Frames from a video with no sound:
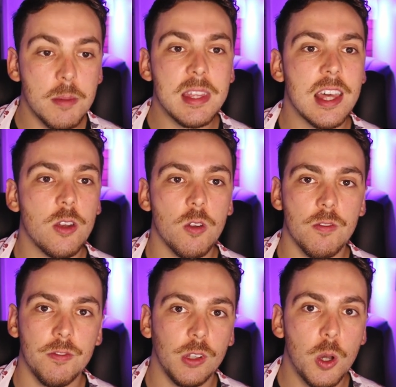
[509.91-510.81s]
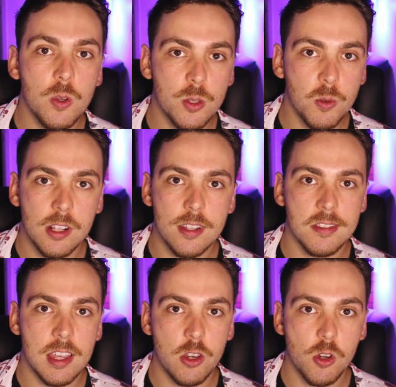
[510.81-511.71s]
maybe they don't flow as well
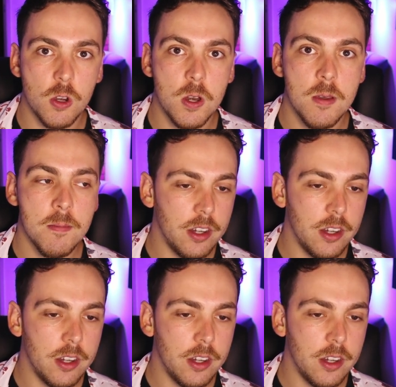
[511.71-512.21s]
as they should.